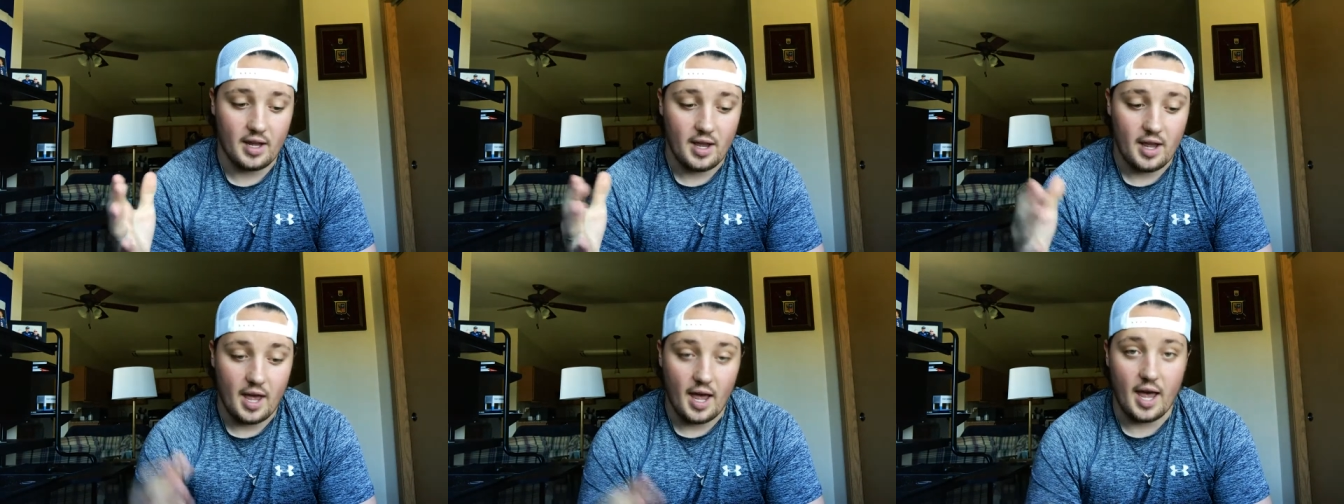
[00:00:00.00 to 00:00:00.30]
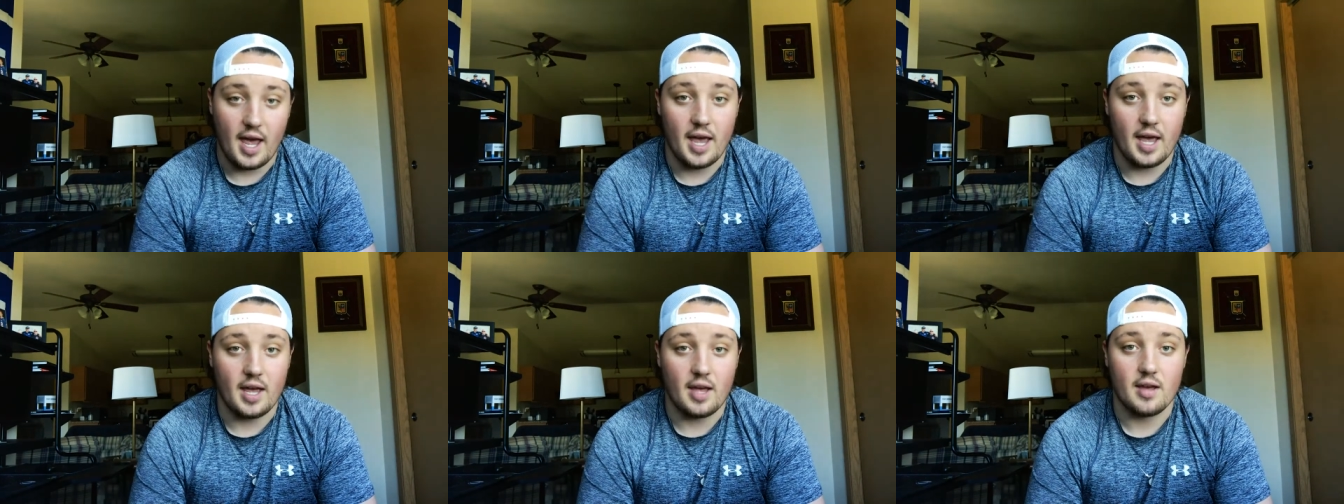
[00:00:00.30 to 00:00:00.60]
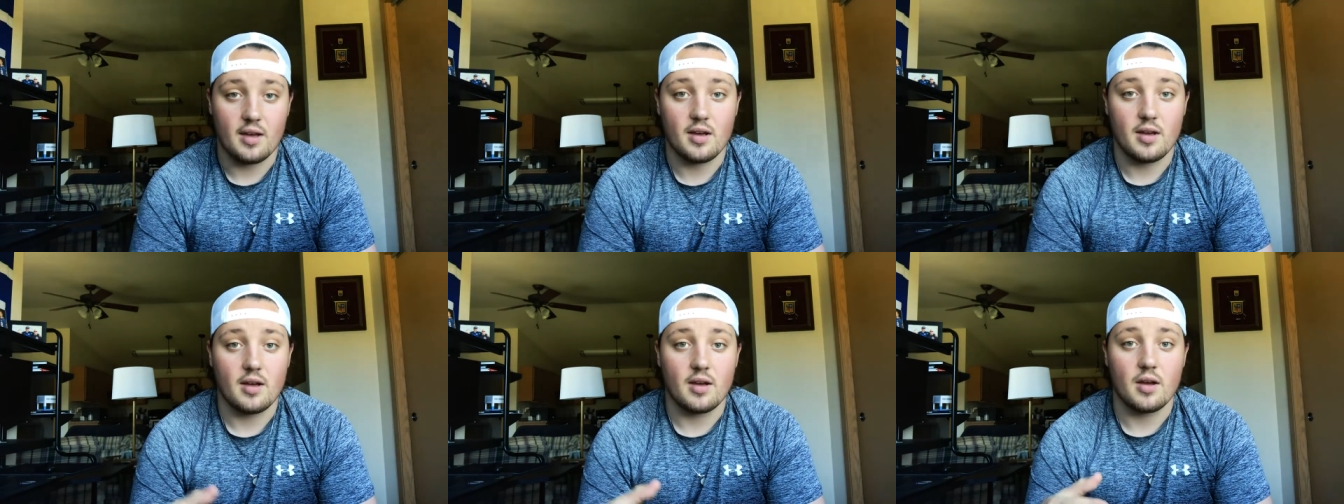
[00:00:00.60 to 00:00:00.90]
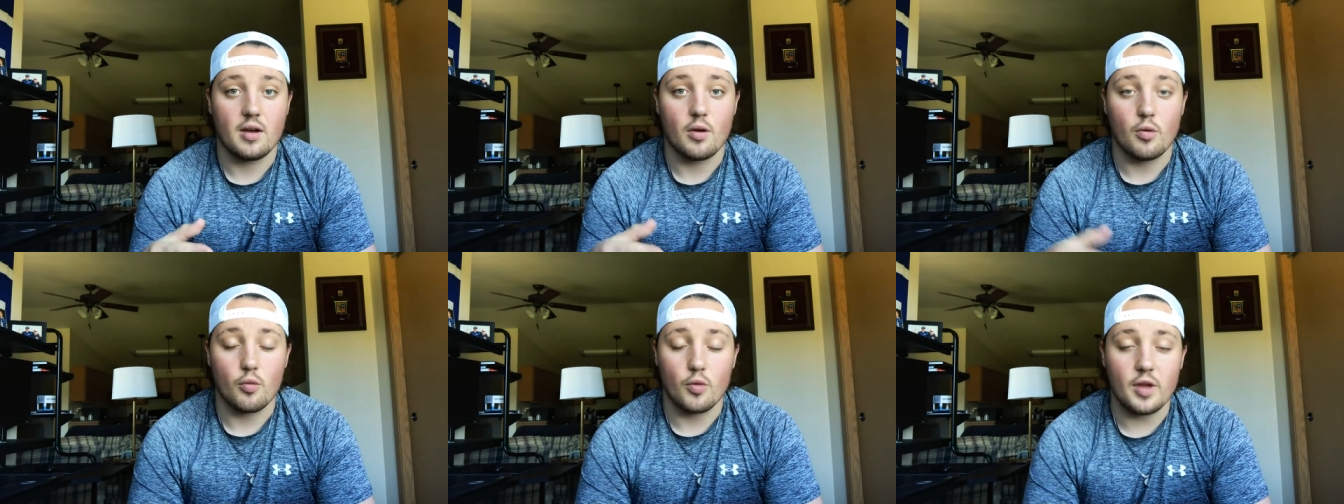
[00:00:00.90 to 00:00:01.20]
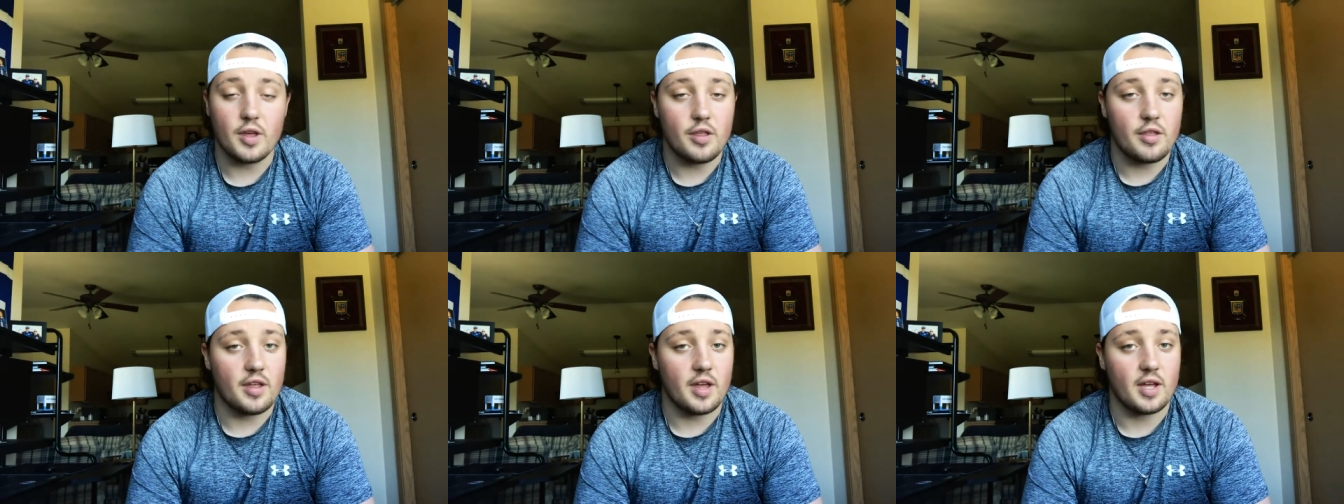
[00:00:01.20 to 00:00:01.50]
hey,
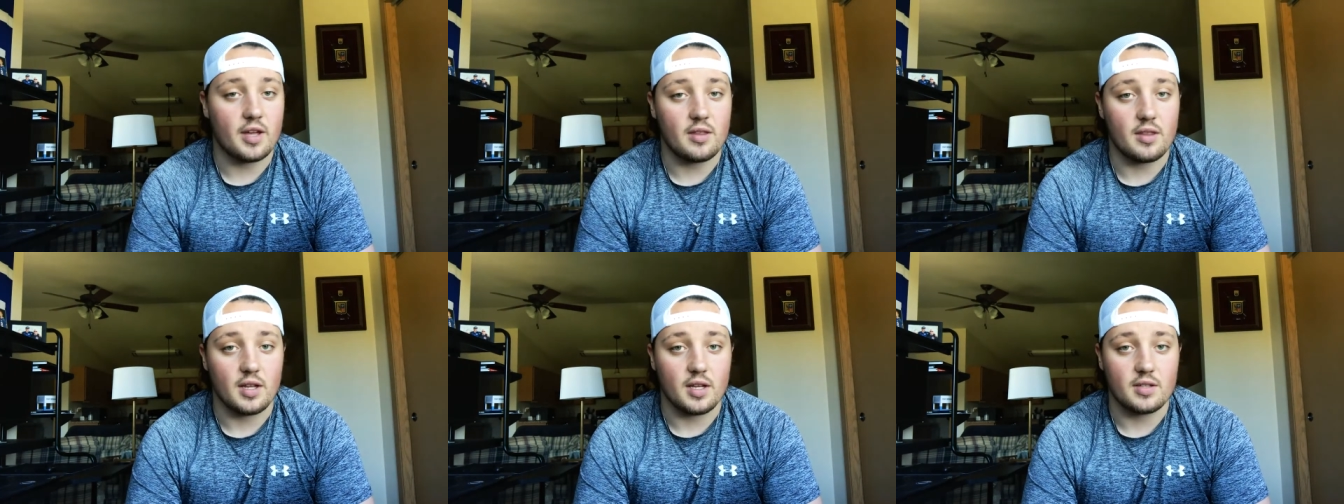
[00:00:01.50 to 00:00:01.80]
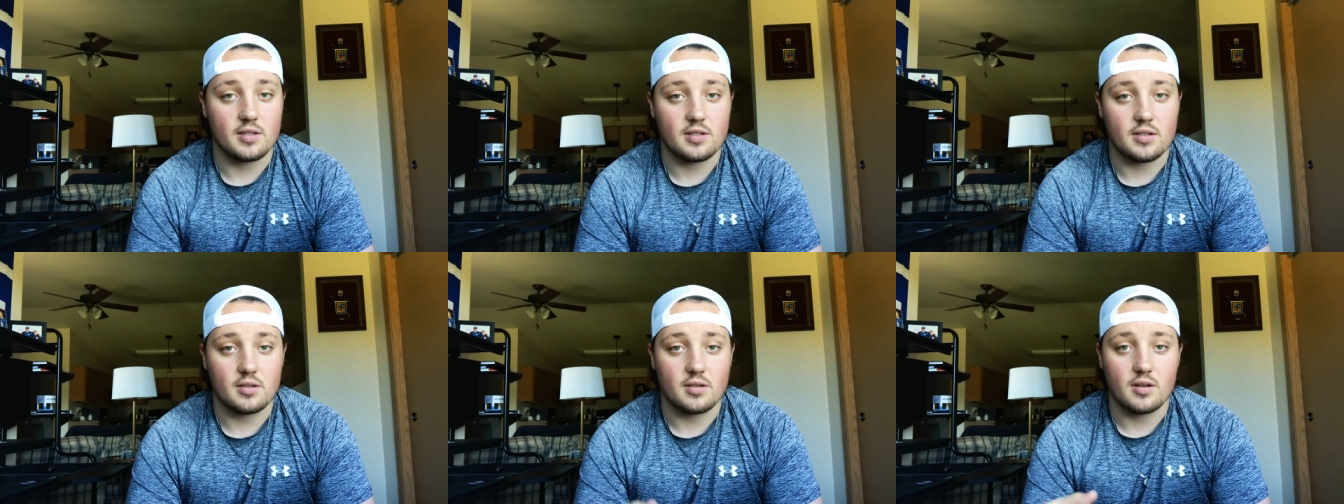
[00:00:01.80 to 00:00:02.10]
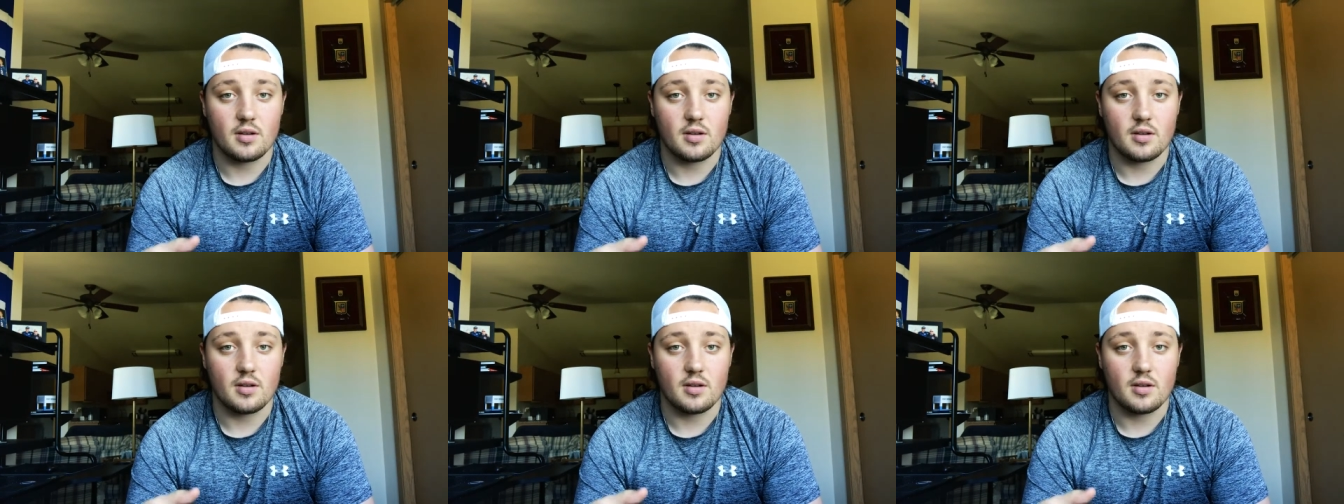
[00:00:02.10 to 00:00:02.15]
rethink this,